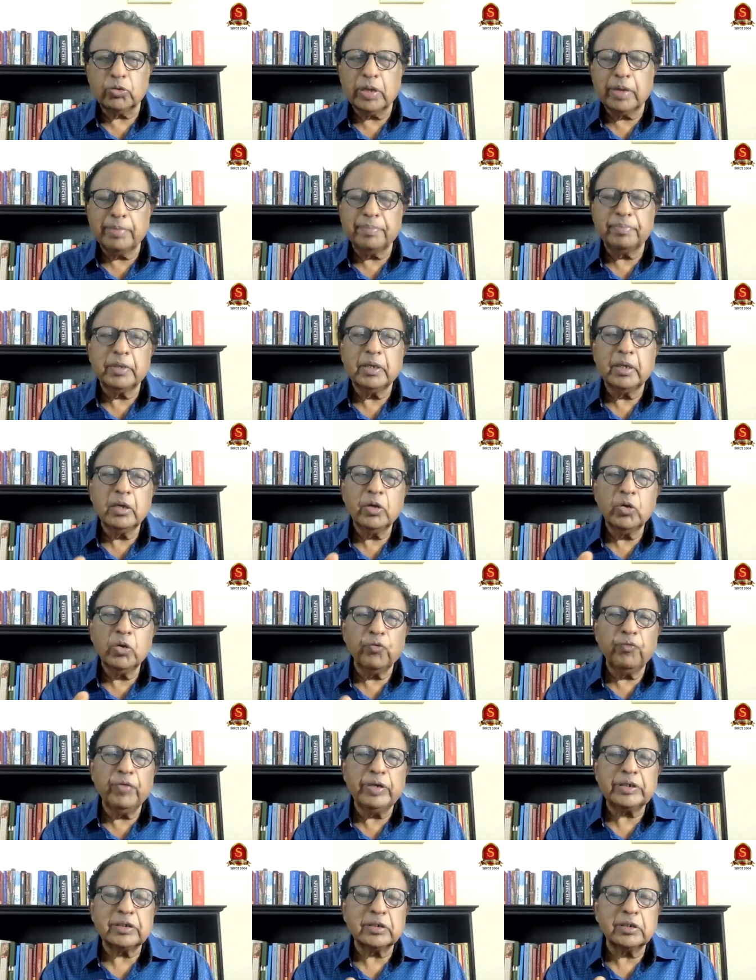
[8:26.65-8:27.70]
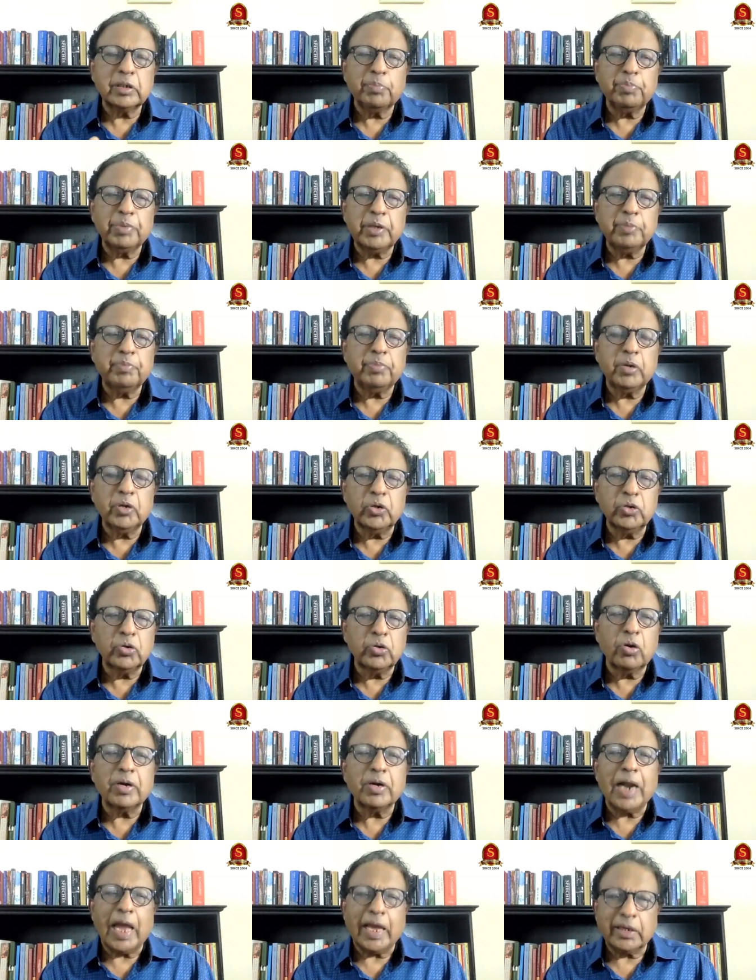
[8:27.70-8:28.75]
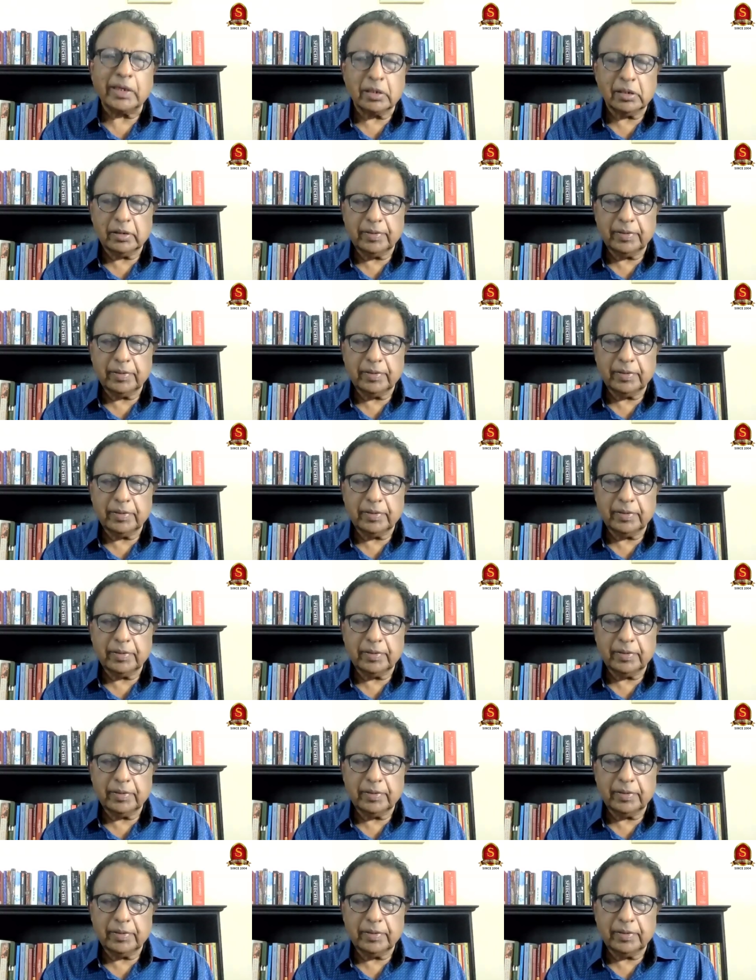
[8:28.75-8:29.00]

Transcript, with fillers: them, which the people do not like.